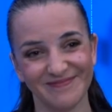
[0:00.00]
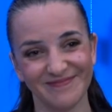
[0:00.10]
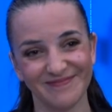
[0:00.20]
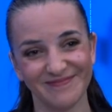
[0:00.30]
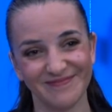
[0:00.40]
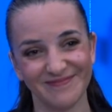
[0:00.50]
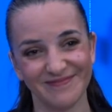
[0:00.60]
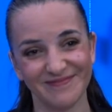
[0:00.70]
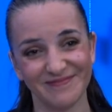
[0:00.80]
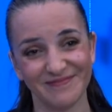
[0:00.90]

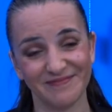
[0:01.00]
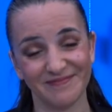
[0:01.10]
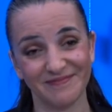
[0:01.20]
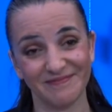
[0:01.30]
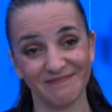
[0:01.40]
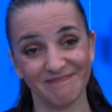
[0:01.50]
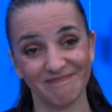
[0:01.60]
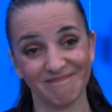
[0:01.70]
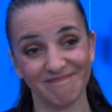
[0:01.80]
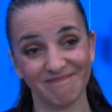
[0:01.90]

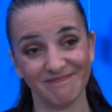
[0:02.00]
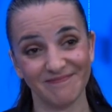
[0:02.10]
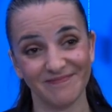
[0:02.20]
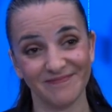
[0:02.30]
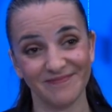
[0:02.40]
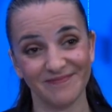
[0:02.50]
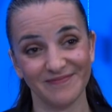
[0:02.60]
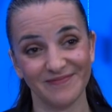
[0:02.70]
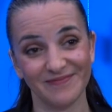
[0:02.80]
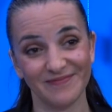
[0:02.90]

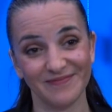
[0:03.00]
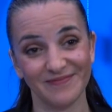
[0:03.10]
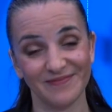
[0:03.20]
This person isn't speaking.